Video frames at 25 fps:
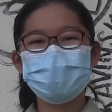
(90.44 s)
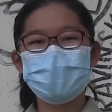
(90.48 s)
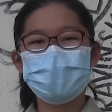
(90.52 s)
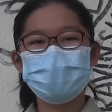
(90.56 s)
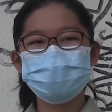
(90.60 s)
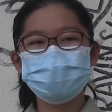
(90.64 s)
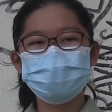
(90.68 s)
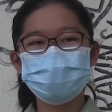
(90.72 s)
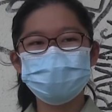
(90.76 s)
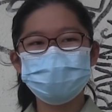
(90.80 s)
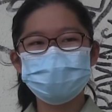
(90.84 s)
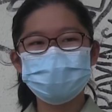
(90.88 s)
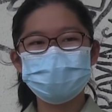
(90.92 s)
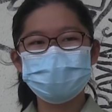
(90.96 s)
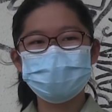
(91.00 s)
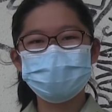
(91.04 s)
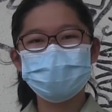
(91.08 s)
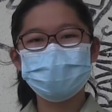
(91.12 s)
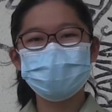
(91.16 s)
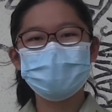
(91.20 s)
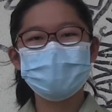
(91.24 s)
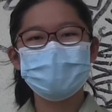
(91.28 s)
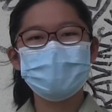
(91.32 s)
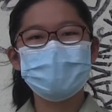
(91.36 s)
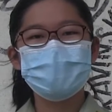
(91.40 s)
I really
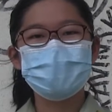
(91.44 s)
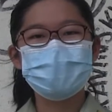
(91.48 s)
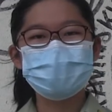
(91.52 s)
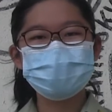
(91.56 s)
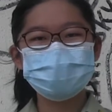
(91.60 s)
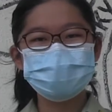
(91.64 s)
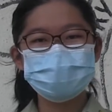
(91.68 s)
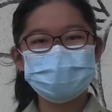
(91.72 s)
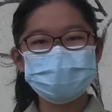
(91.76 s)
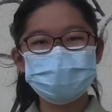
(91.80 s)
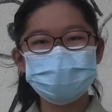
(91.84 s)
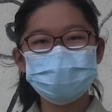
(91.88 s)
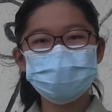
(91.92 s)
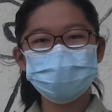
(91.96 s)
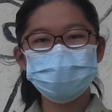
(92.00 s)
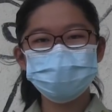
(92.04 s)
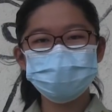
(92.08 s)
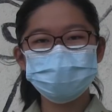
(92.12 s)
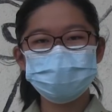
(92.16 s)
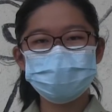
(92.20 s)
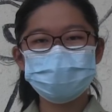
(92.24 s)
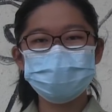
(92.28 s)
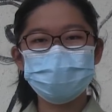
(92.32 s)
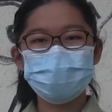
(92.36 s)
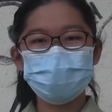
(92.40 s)
enjoy MEP as it
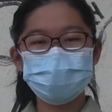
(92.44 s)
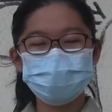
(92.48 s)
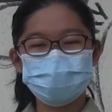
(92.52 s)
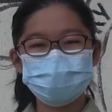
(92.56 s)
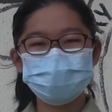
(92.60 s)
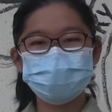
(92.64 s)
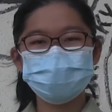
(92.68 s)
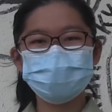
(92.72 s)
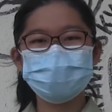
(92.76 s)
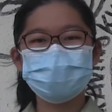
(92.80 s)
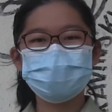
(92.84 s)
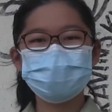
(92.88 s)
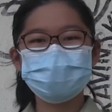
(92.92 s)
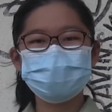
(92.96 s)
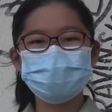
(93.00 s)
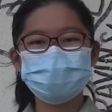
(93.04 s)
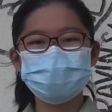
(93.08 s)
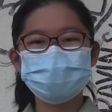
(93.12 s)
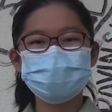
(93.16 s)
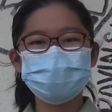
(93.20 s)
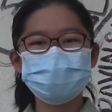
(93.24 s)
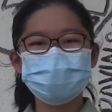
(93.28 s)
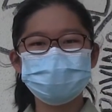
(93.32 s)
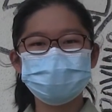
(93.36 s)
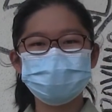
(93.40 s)
provides many
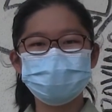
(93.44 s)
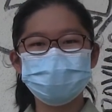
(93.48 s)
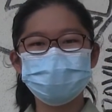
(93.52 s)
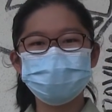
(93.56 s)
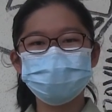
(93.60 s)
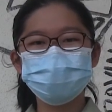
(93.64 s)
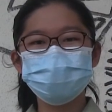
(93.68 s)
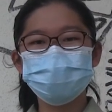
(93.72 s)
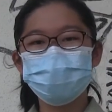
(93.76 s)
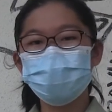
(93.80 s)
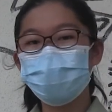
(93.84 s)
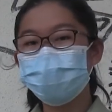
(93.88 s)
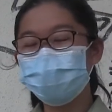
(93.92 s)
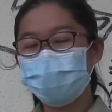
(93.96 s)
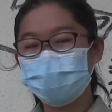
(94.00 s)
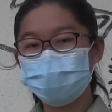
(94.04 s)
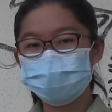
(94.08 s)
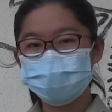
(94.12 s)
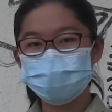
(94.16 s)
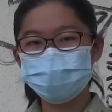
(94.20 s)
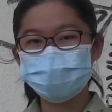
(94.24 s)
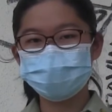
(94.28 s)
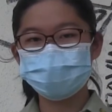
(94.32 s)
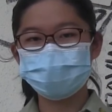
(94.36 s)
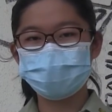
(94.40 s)
opportunities to learn more
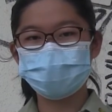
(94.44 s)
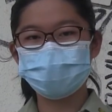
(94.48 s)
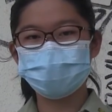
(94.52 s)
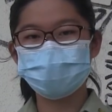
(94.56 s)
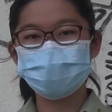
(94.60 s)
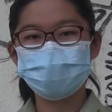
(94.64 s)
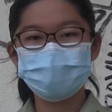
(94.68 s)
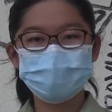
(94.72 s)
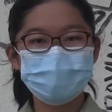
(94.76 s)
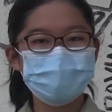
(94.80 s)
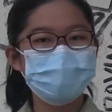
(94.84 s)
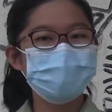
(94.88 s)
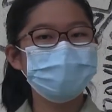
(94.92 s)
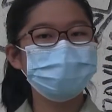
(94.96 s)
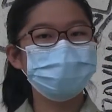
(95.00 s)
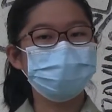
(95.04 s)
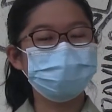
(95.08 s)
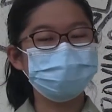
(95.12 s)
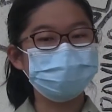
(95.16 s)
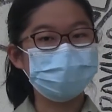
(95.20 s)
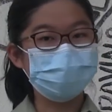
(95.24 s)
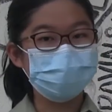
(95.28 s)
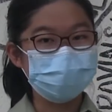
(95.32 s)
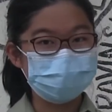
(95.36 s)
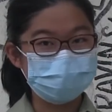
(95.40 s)
about music,
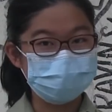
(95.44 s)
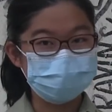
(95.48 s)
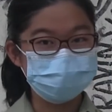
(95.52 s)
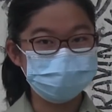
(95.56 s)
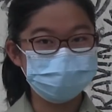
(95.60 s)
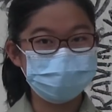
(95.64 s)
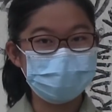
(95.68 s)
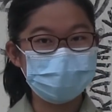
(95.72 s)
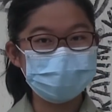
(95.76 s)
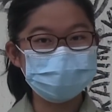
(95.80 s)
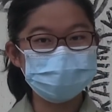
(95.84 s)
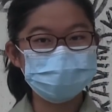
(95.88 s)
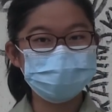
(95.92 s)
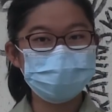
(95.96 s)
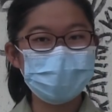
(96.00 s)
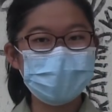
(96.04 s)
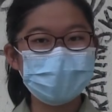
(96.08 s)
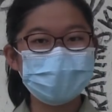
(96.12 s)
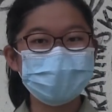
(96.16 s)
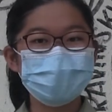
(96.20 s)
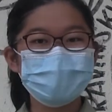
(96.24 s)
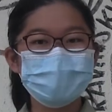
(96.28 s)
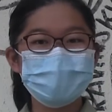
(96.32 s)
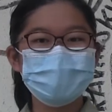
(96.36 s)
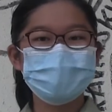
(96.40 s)
from the history
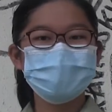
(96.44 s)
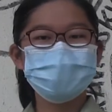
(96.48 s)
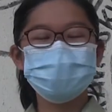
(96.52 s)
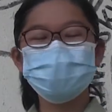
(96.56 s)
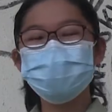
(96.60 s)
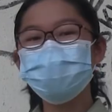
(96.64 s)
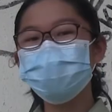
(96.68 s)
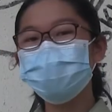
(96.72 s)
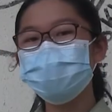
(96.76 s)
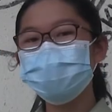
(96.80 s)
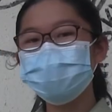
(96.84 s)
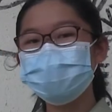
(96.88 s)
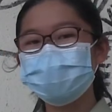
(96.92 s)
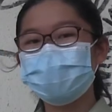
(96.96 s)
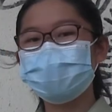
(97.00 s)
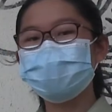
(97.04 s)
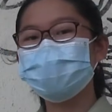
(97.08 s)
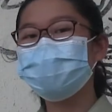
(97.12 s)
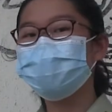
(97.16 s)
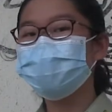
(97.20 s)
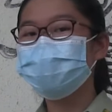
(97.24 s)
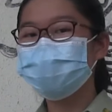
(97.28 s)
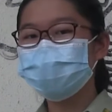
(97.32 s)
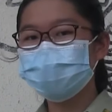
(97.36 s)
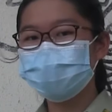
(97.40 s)
aspect to the
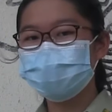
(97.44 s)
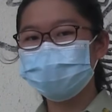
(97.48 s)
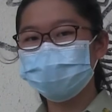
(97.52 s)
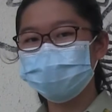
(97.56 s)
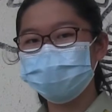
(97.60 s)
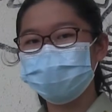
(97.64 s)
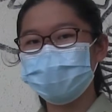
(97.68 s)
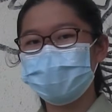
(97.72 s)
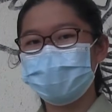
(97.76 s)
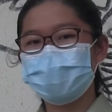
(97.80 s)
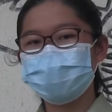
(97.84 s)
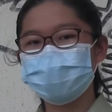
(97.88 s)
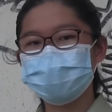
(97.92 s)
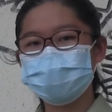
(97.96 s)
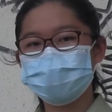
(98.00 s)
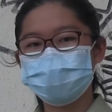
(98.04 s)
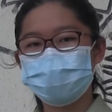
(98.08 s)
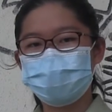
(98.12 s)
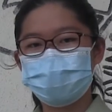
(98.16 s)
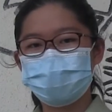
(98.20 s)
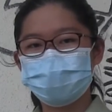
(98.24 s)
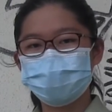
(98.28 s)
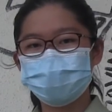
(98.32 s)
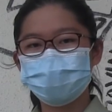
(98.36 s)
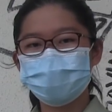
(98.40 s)
technical theory
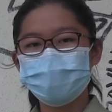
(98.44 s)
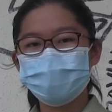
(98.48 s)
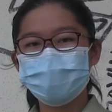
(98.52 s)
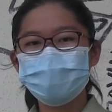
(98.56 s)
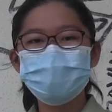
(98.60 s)
aspect.